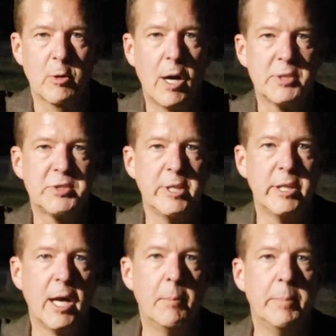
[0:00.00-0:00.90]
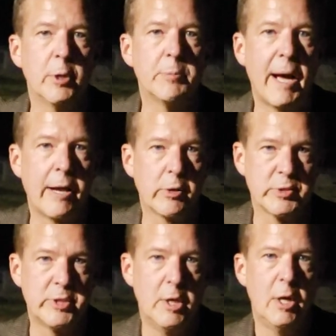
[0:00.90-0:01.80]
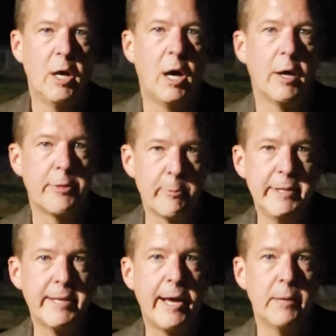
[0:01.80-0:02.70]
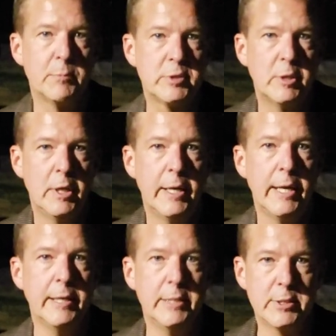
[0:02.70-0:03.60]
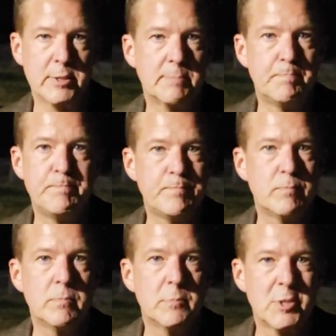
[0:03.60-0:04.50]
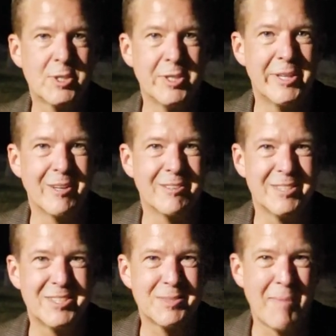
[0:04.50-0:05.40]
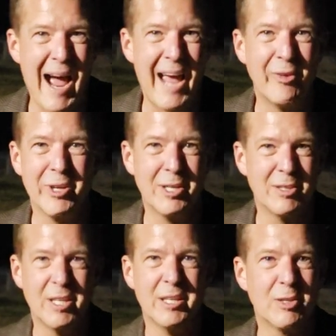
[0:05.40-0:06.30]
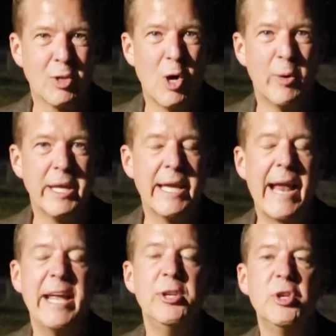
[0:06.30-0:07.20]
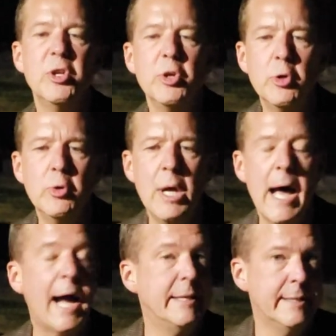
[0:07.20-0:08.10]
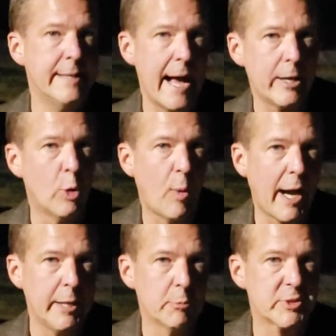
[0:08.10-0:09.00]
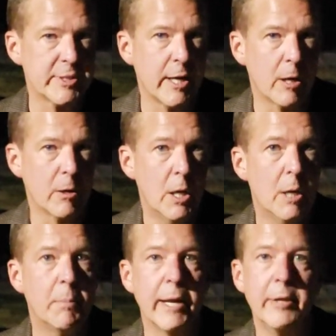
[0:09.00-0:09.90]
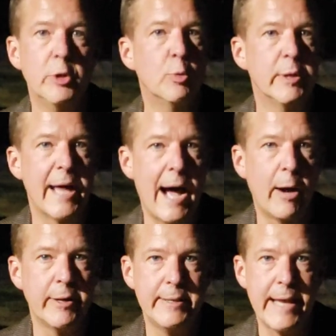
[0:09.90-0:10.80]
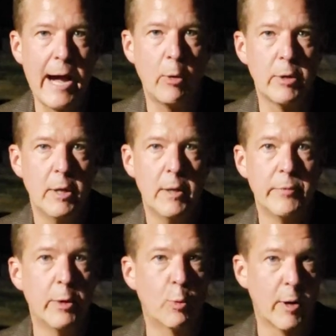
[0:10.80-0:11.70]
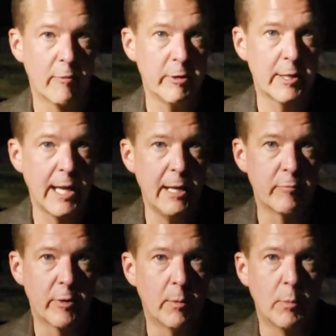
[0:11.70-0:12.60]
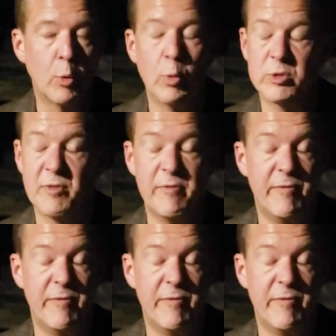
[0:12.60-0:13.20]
across the uh, beer bottles uh, three times and he just stood there smiling and glowing. And I knew, I did not know why he was there, but I knew without a doubt that wherever he came from was